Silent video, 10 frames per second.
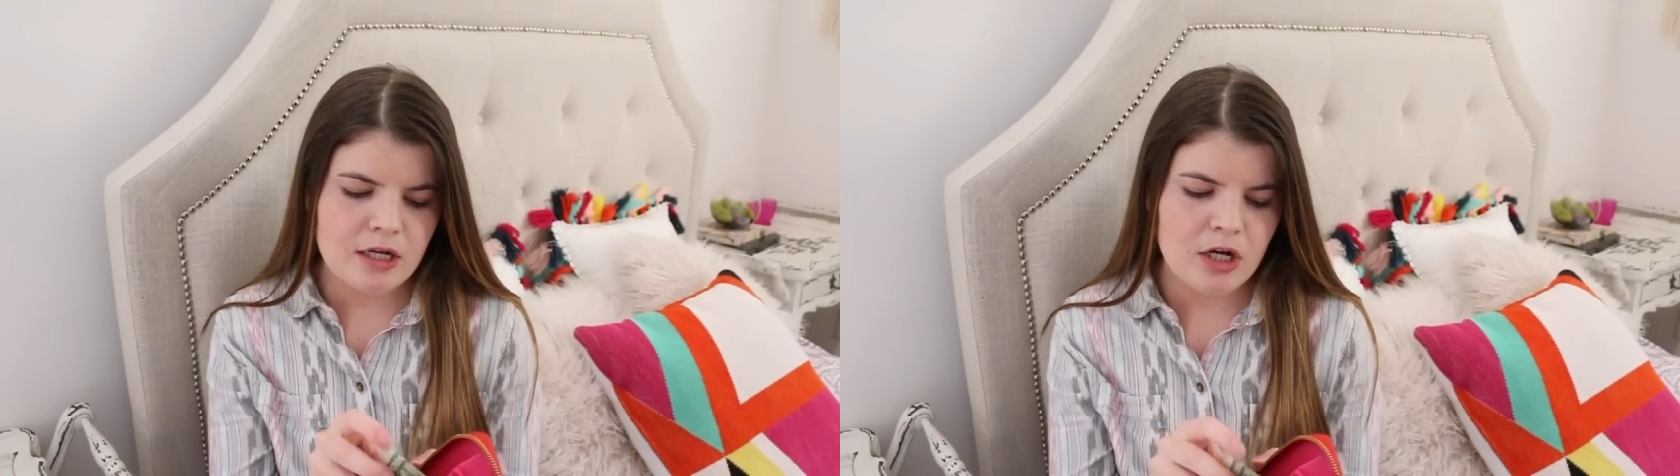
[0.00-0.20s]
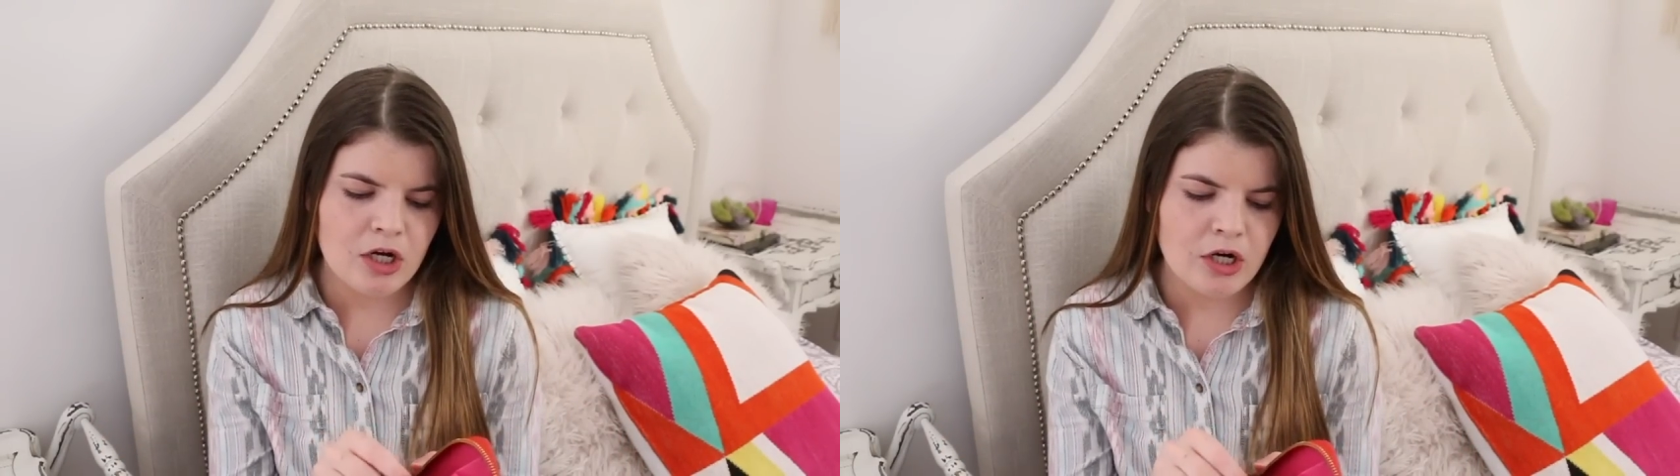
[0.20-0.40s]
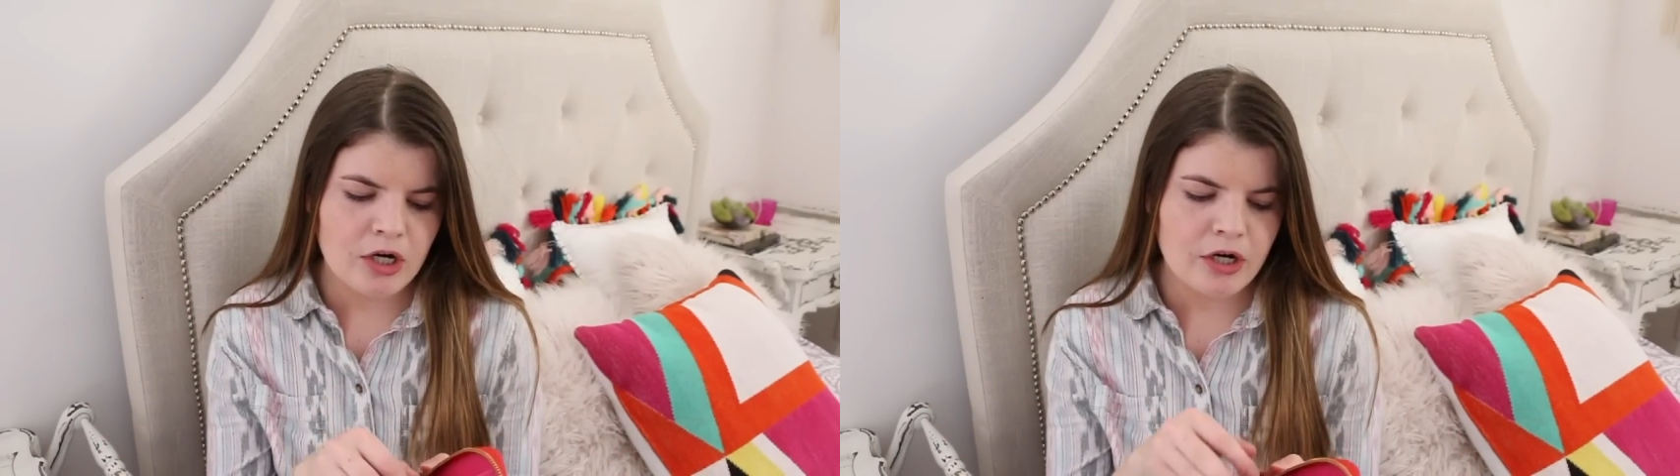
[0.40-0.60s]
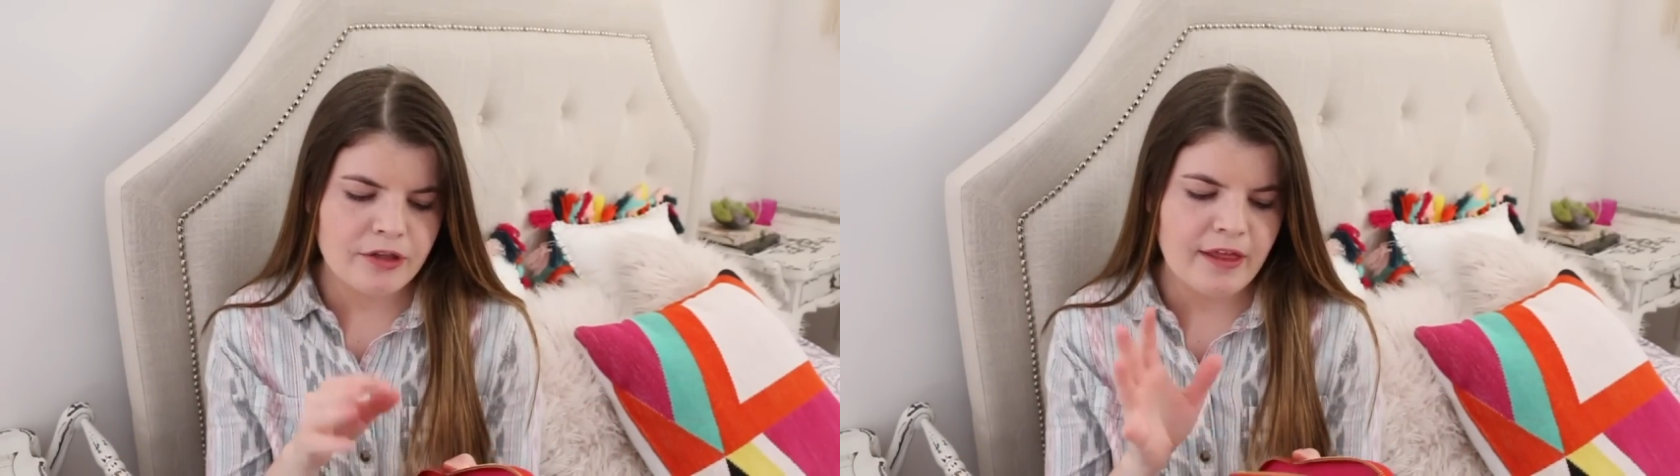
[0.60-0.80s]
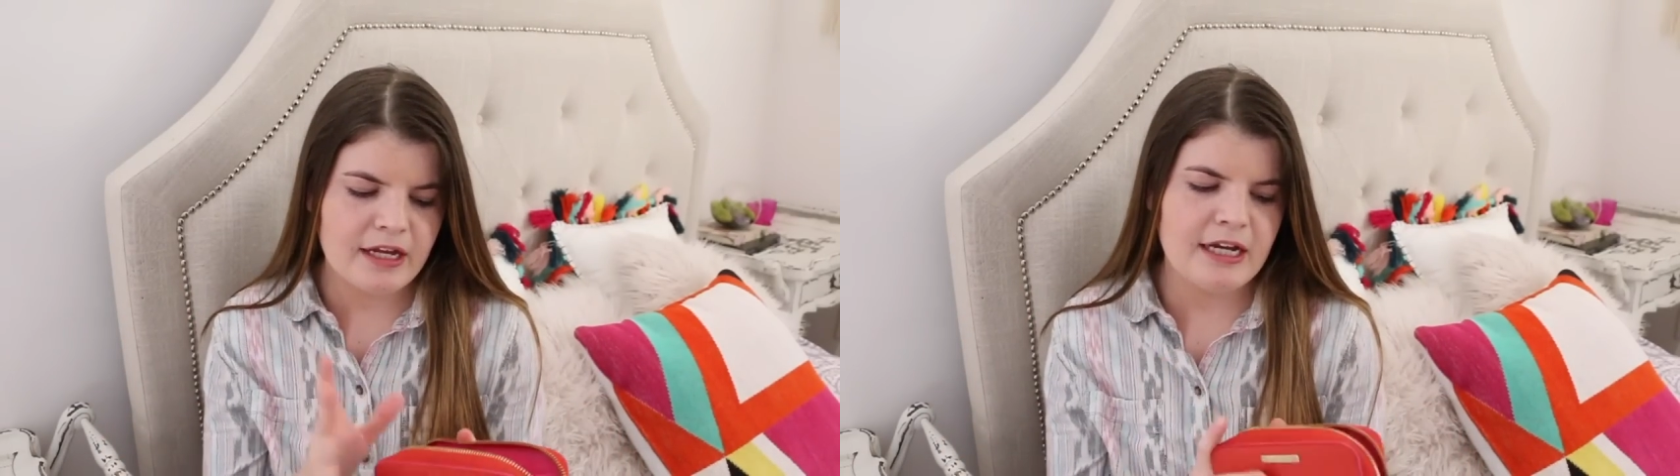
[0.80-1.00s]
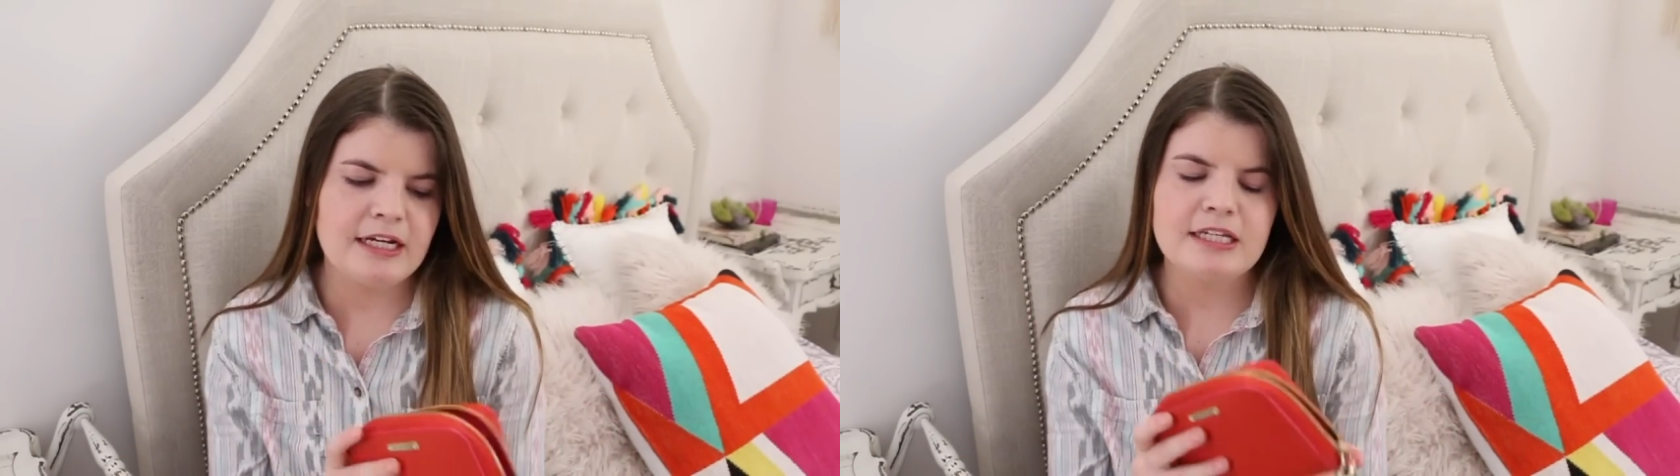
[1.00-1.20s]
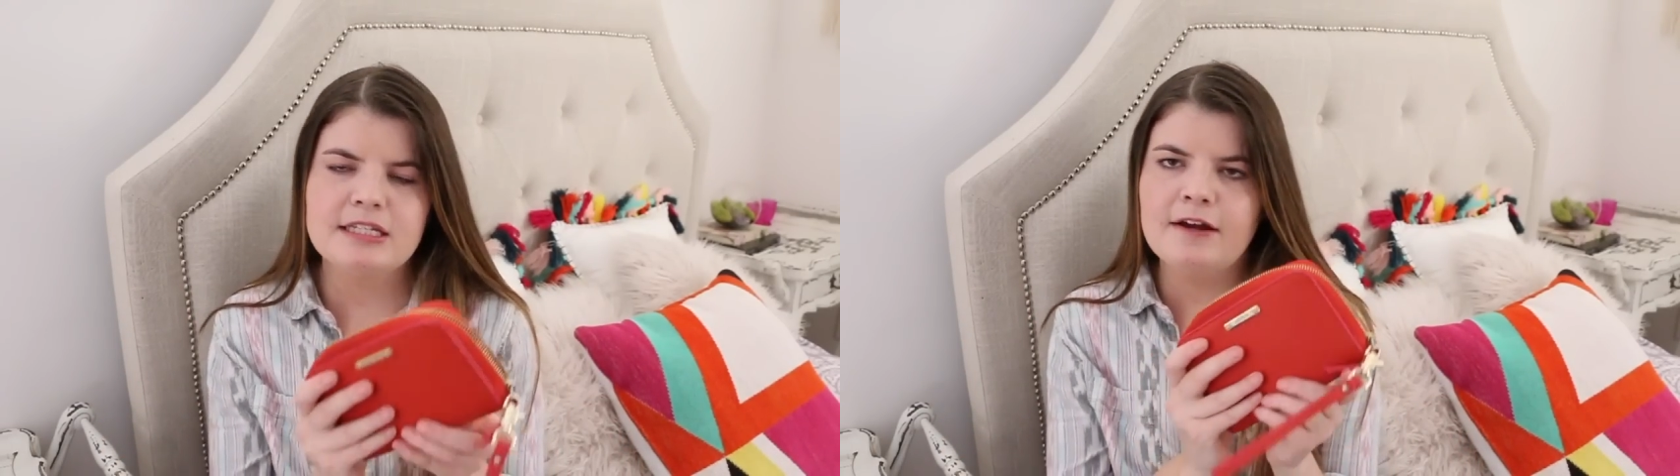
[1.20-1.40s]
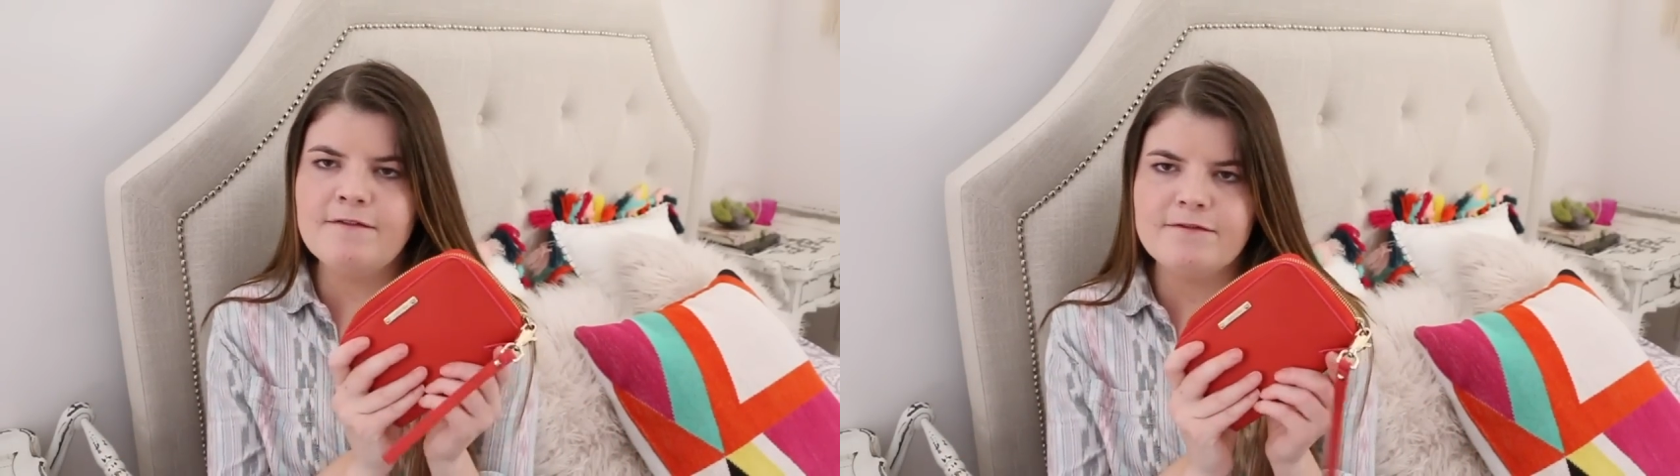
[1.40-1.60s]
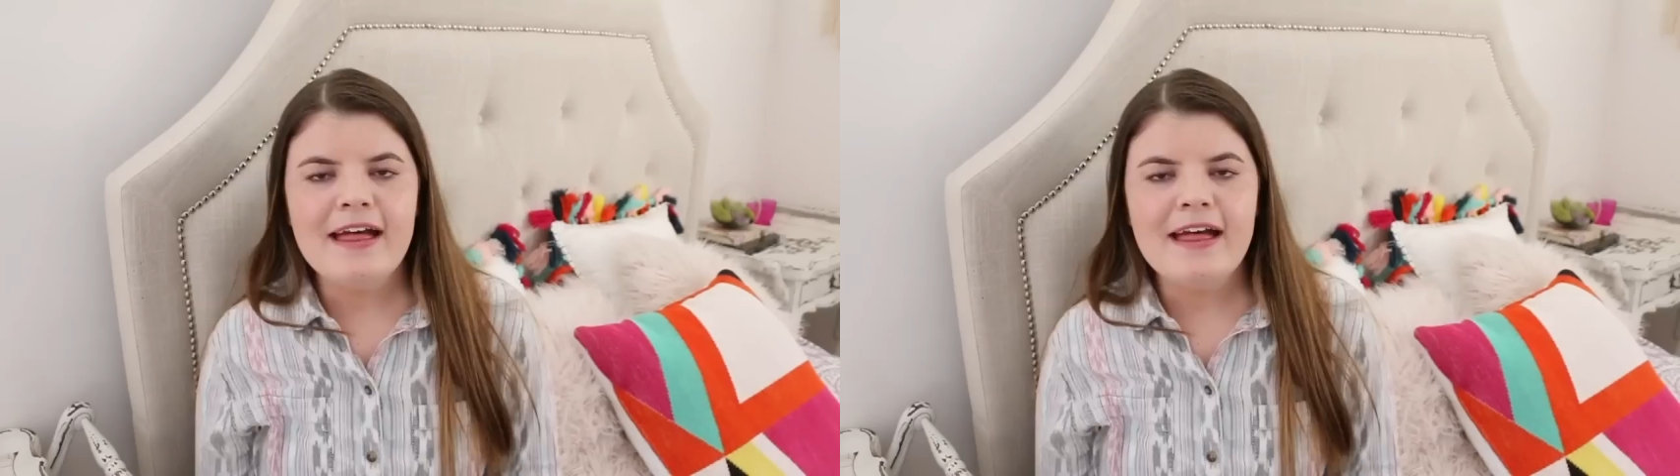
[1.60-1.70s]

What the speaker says: car, that kind of stuff.